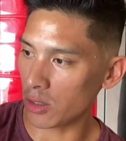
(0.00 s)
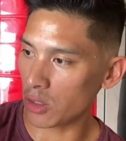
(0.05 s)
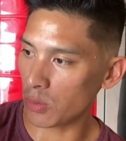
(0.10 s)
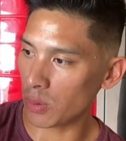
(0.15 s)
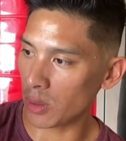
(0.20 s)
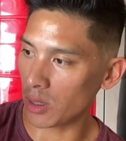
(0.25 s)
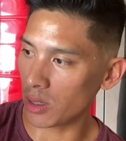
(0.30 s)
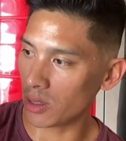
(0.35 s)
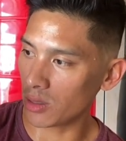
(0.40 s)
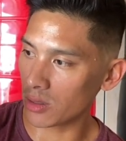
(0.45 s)
just
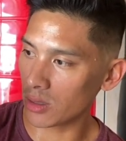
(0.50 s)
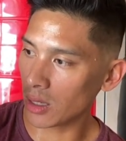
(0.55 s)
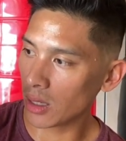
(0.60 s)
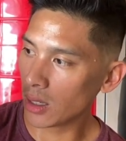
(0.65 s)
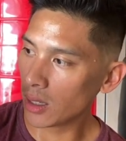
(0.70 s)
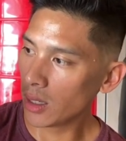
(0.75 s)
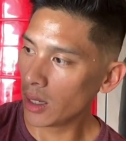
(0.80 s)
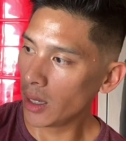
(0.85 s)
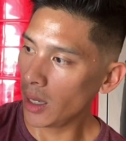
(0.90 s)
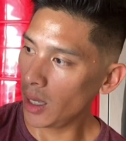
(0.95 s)
because
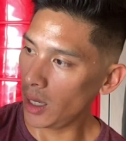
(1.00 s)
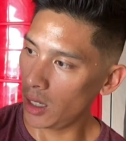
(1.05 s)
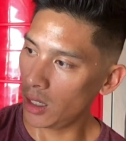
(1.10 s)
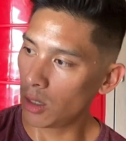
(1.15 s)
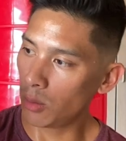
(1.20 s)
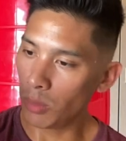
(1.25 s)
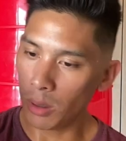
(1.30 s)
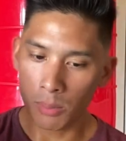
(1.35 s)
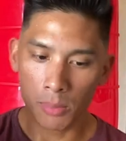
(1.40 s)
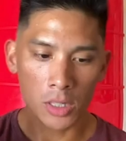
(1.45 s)

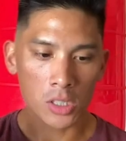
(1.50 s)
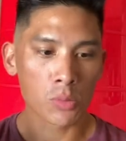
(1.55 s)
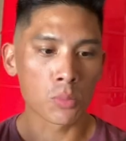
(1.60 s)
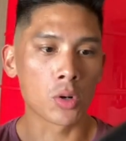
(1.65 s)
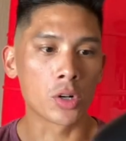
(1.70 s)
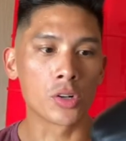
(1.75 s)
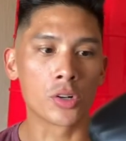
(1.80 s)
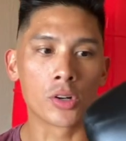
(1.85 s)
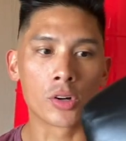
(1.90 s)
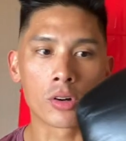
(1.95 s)
it'll be much
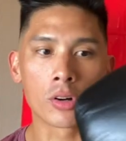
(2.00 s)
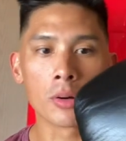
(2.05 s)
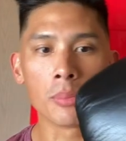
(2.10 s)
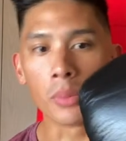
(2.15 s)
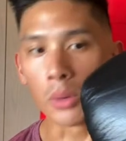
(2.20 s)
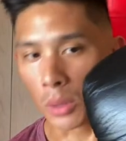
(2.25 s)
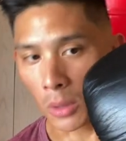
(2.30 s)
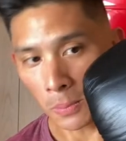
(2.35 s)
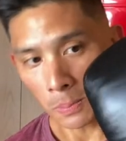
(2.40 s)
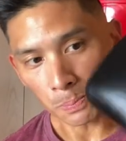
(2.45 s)
more
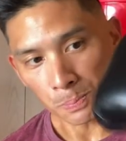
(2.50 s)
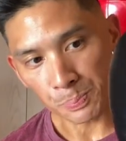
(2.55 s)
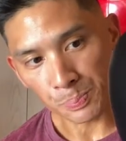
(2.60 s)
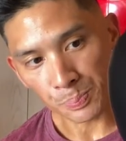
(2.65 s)
durable.